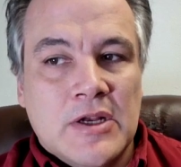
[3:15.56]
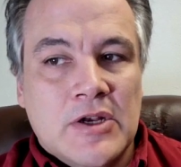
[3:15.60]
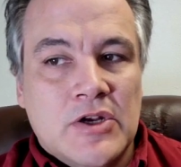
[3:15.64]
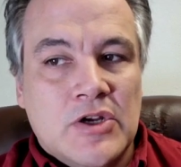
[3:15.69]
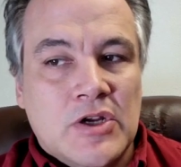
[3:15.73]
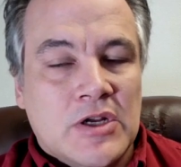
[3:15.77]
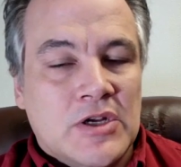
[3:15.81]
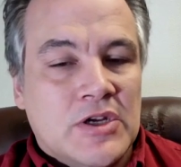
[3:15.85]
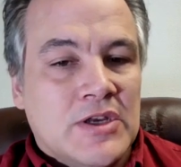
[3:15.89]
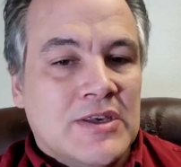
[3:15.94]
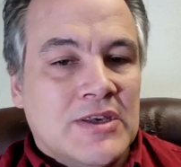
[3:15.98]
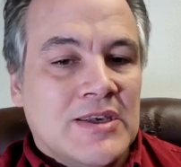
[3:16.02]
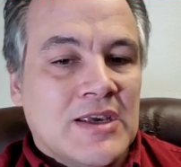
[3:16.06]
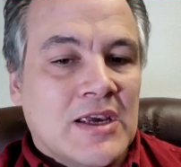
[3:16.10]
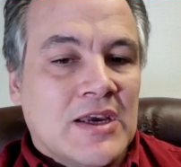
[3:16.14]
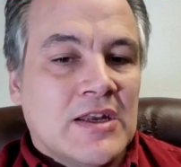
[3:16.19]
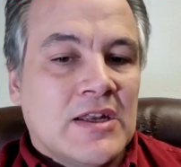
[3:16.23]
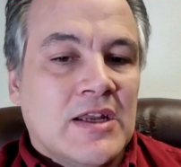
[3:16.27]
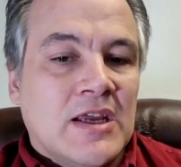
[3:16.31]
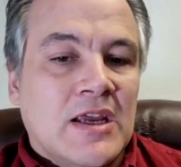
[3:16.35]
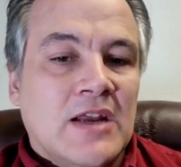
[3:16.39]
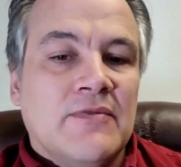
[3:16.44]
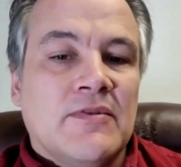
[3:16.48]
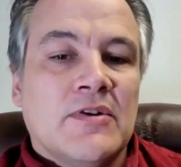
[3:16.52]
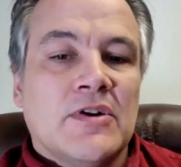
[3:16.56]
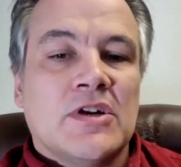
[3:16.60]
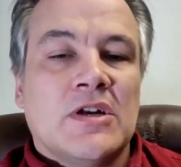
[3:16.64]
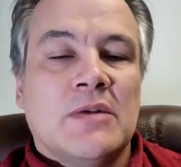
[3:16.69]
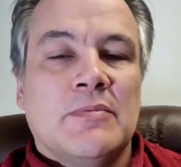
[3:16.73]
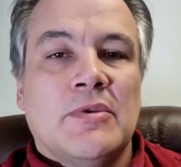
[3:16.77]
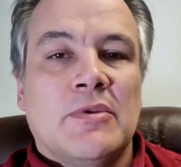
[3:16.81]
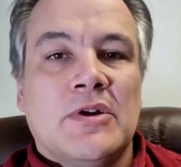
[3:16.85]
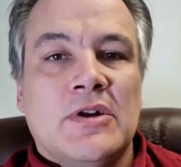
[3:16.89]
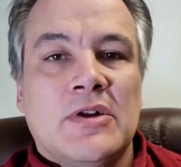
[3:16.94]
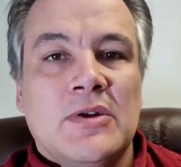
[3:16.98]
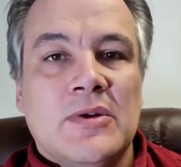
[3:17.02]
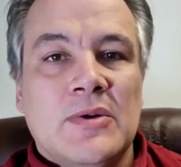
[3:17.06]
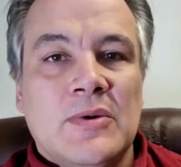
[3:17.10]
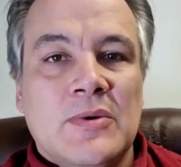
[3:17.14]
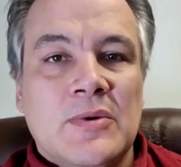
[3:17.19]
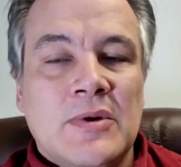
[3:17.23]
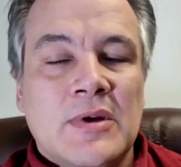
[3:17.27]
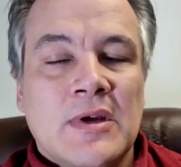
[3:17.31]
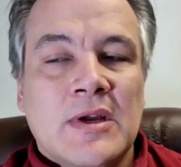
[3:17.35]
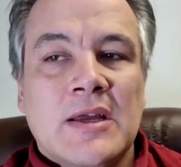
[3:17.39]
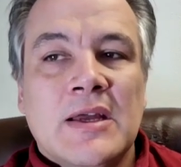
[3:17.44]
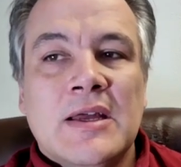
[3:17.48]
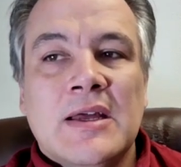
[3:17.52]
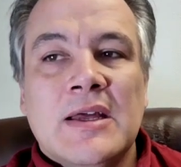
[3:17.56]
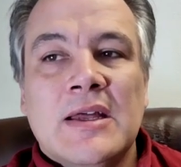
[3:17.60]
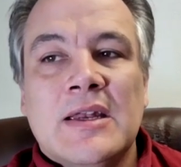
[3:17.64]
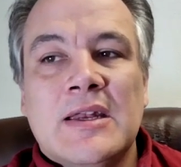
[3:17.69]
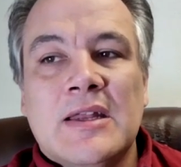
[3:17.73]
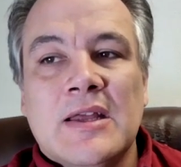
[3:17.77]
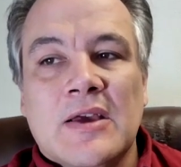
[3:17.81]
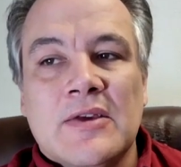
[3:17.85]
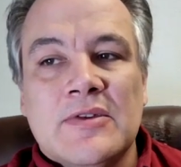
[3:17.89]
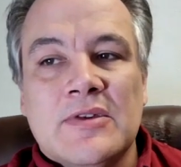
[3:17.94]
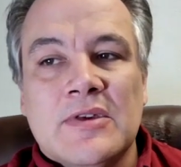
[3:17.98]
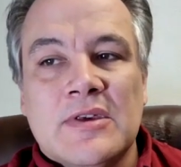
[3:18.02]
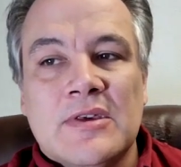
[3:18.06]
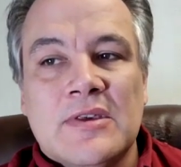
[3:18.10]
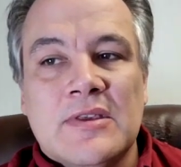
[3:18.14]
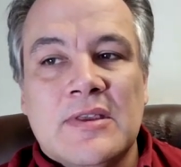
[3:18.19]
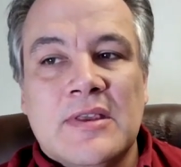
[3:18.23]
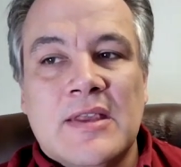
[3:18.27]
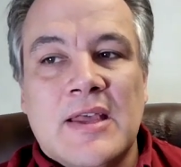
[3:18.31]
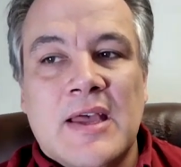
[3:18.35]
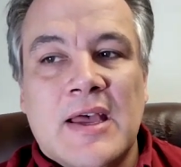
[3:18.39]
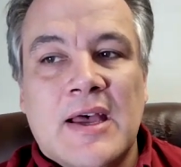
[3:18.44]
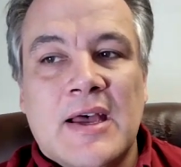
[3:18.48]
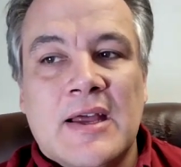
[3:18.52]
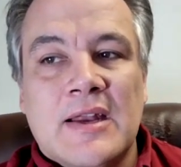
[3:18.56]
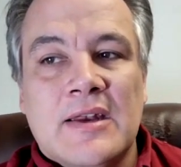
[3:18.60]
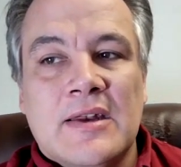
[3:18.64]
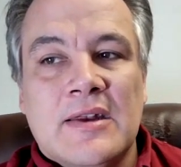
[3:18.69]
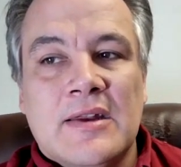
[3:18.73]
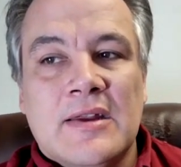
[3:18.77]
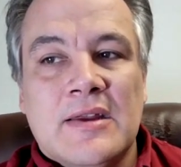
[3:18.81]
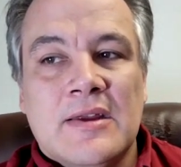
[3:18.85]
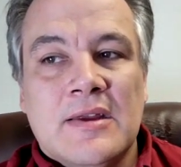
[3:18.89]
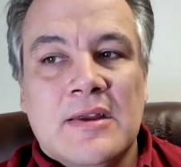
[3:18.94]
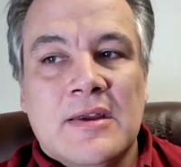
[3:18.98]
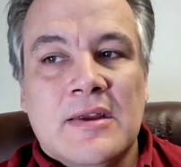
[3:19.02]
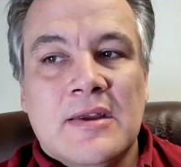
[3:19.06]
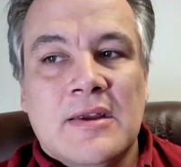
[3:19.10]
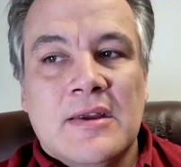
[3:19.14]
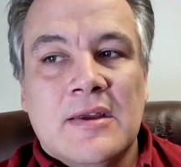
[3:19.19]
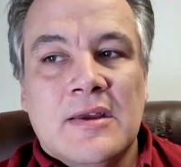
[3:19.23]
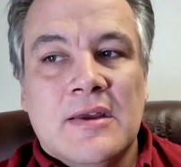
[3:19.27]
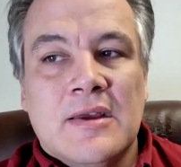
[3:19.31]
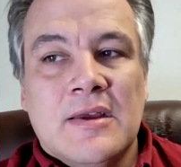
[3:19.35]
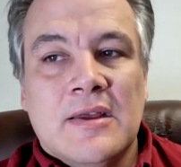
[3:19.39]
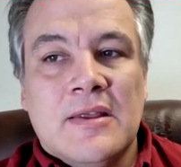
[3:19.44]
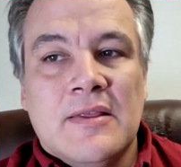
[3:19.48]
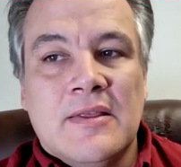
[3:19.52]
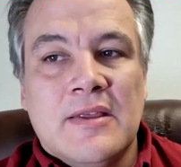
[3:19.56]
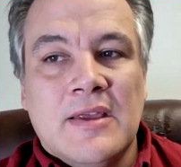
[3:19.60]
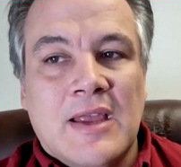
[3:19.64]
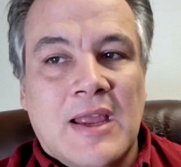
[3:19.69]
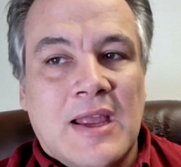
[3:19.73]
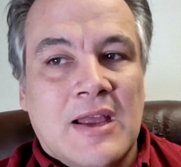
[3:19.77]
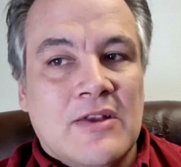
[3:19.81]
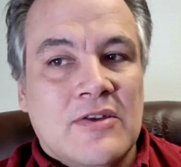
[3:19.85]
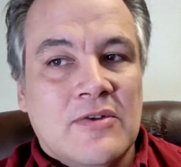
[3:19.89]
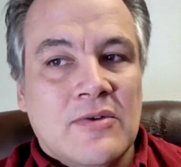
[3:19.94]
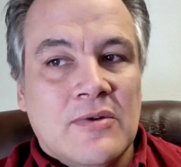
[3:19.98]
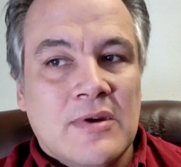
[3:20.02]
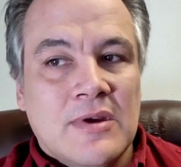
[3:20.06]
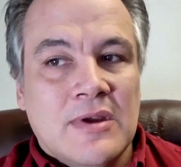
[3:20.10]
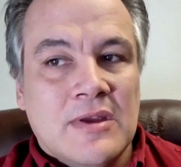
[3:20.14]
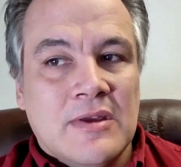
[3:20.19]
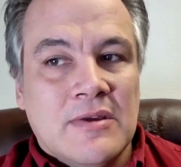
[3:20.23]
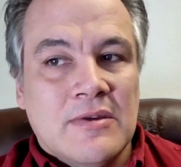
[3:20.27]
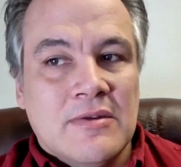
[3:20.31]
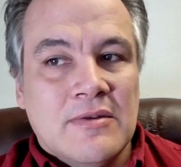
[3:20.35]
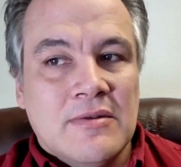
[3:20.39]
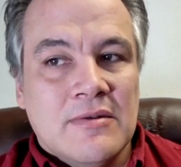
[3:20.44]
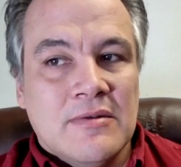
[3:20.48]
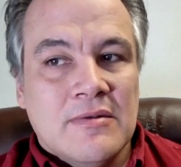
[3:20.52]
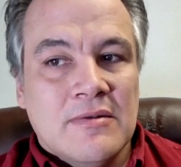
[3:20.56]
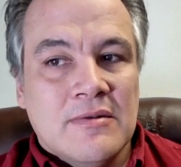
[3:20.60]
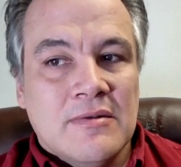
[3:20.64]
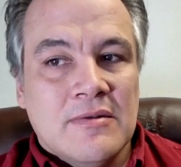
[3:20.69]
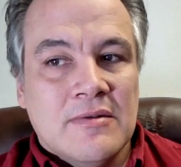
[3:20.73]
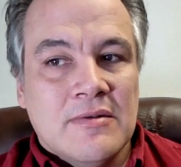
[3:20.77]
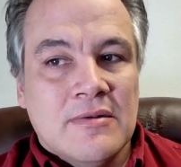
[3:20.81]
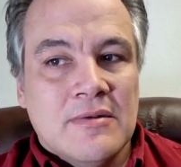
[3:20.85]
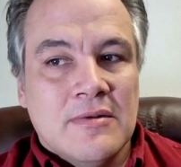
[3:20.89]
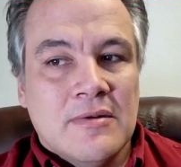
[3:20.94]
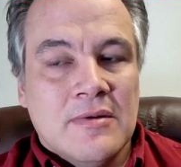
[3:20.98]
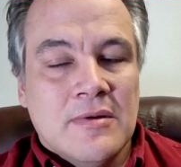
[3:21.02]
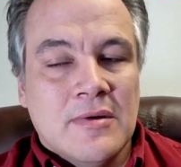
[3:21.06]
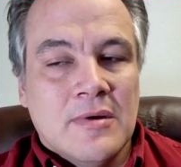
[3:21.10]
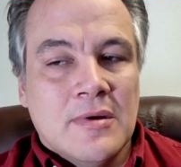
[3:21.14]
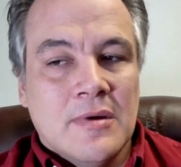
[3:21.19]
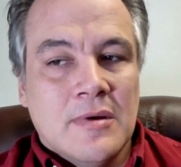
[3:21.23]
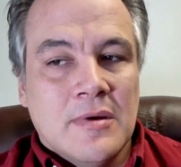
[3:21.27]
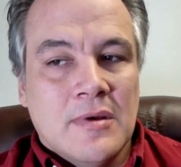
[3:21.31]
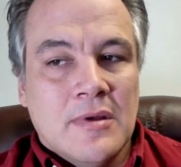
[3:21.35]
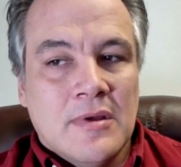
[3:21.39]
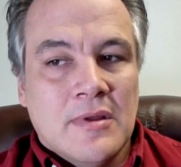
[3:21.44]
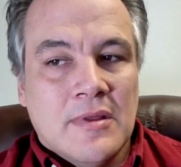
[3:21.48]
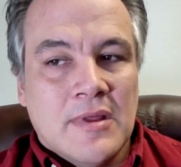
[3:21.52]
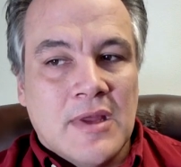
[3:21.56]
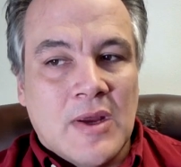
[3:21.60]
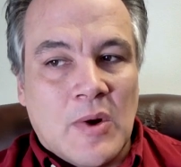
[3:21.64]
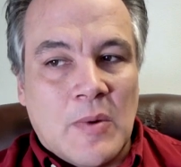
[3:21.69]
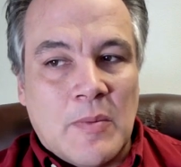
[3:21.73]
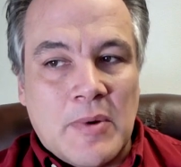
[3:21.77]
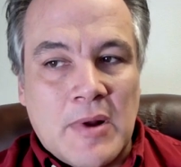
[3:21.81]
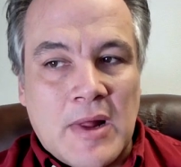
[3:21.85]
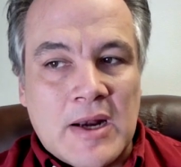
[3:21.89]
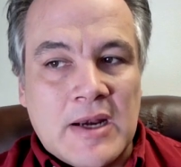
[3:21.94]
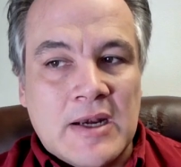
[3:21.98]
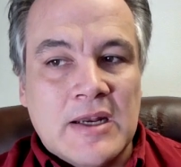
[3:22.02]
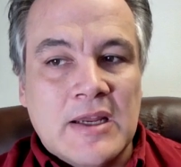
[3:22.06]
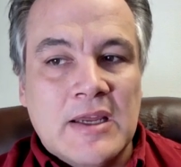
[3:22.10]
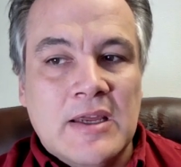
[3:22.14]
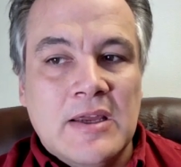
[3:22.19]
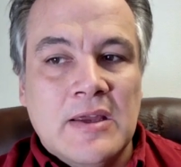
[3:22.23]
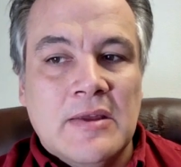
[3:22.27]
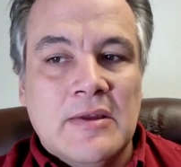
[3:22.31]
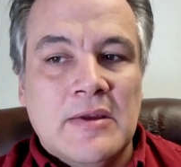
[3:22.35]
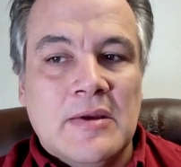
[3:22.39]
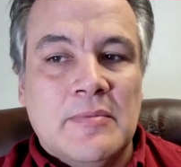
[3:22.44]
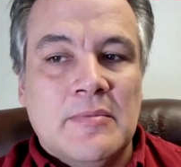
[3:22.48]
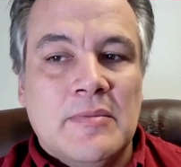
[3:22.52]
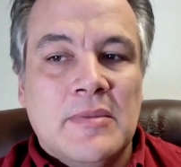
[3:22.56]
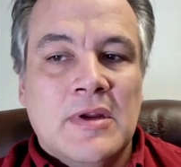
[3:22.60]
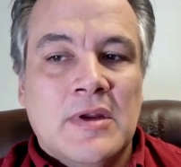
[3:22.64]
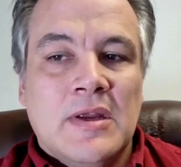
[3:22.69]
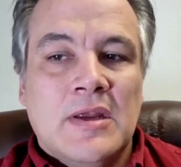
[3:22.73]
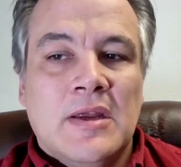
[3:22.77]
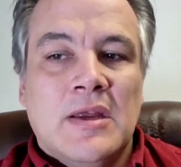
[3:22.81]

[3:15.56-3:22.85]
Judges 16, verse number 2 tells us that the answer is they were plotting to kill him.